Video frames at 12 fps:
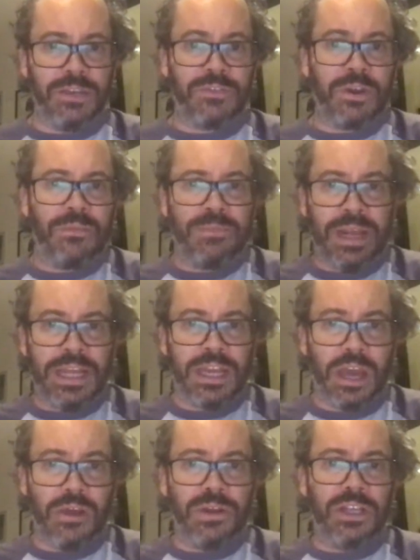You've got many
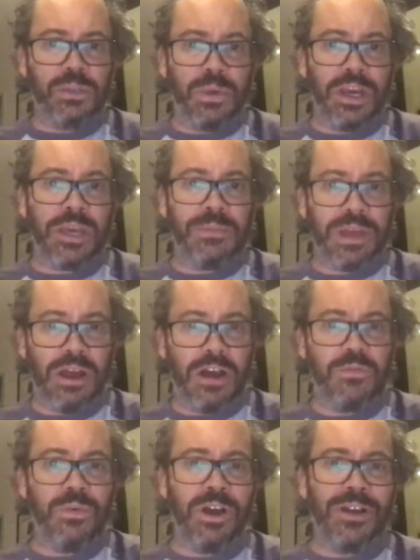colos working with
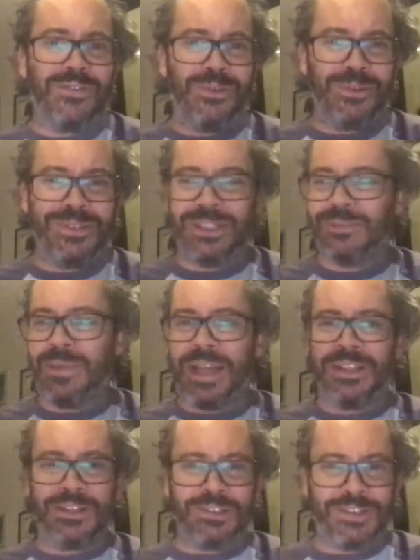half workforces,
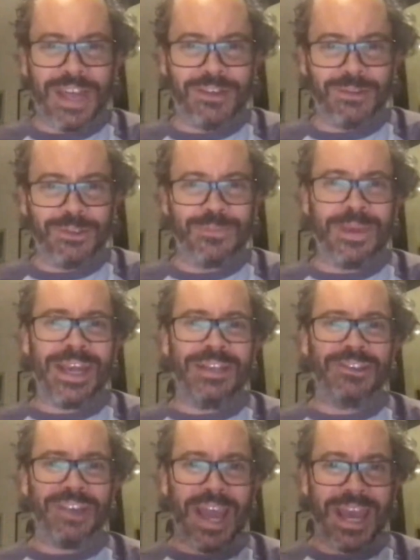maintenance schedules
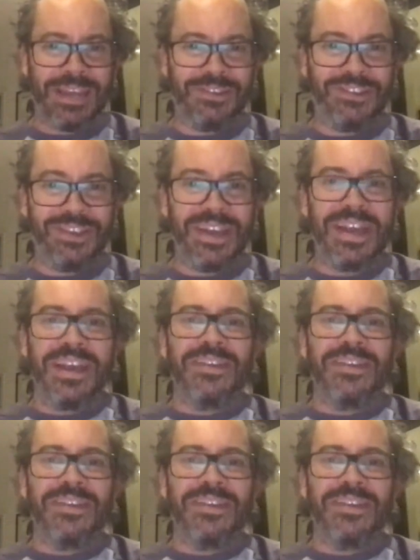being changed.